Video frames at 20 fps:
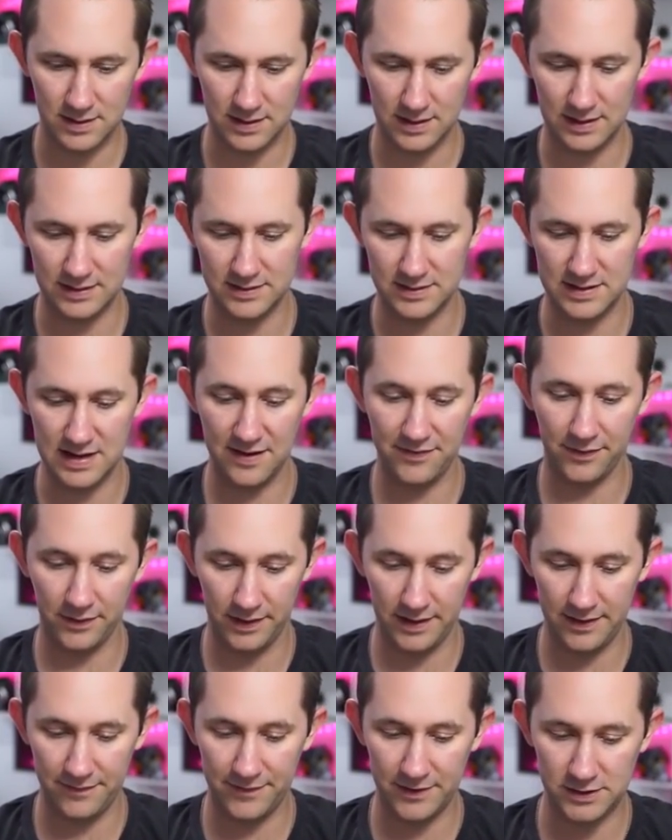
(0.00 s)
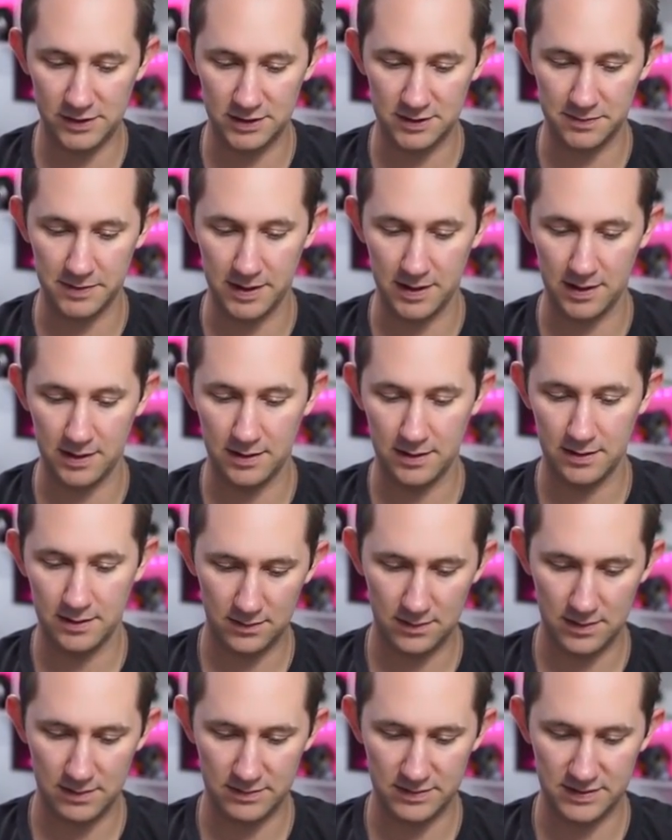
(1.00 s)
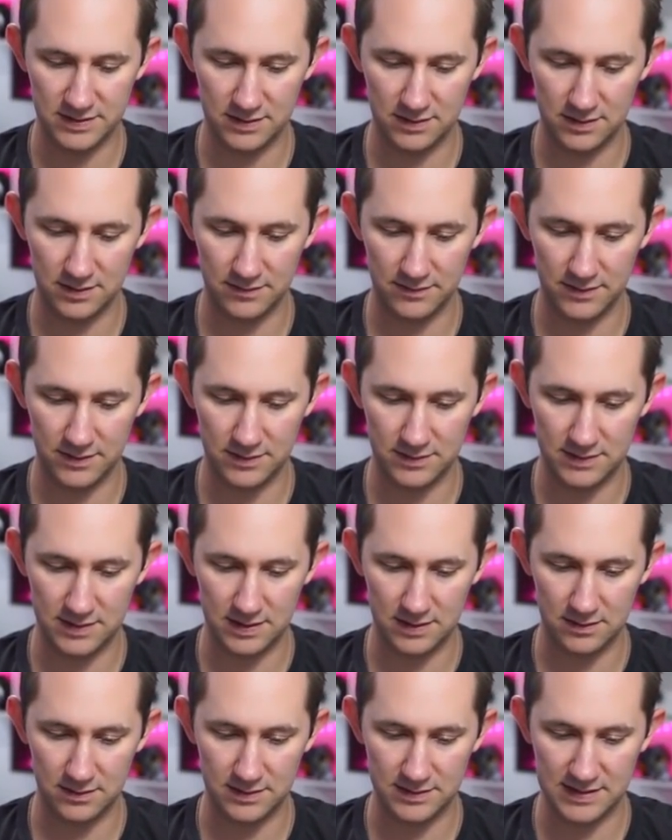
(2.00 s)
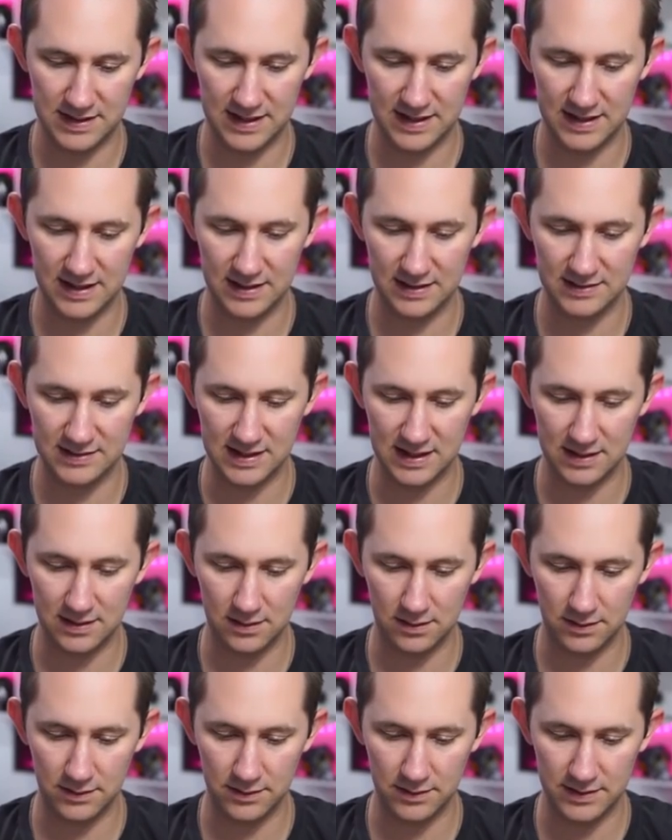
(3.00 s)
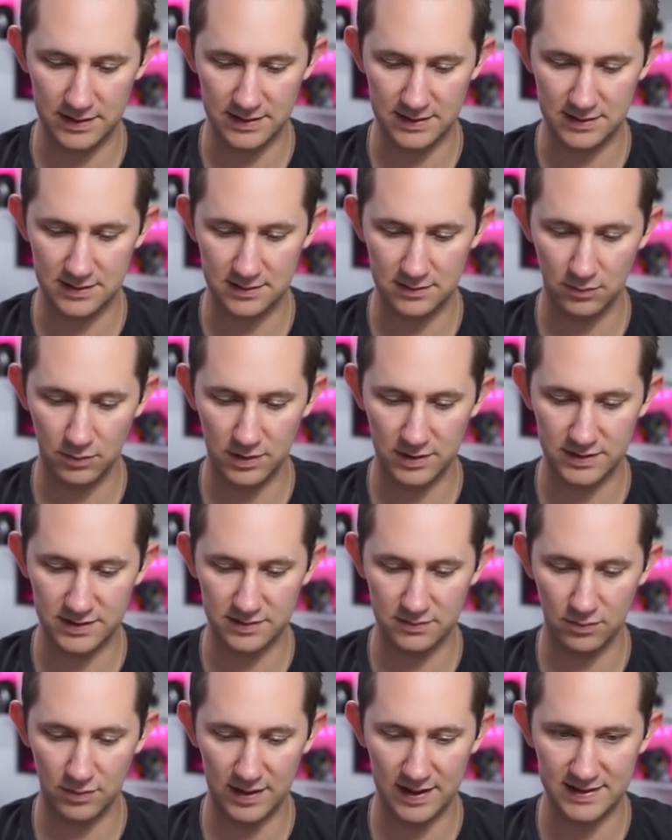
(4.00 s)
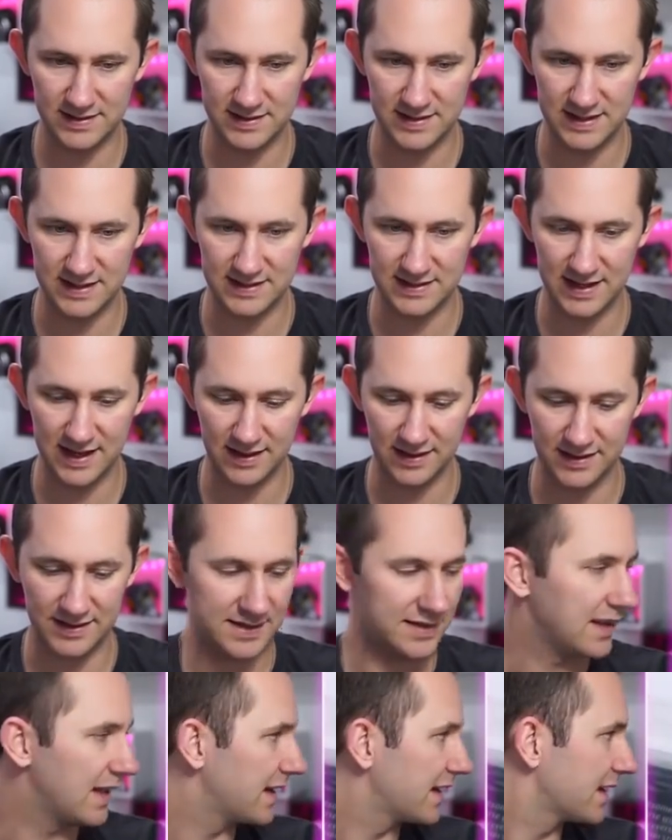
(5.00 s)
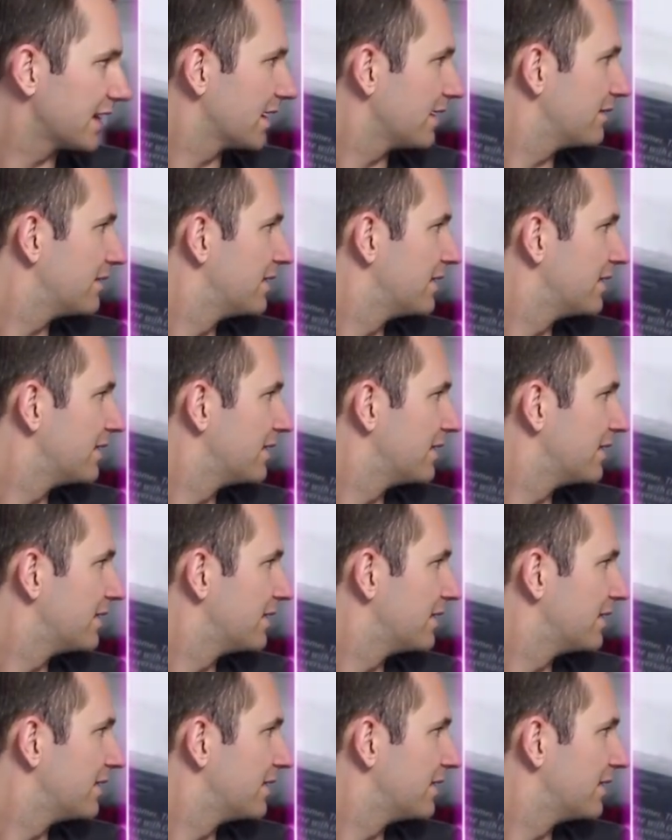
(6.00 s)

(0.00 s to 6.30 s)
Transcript: It's definitely a fidget spinner. I'm so confused now. Is that it? Is that all there is? Where's, why isn't this L E D lighting up?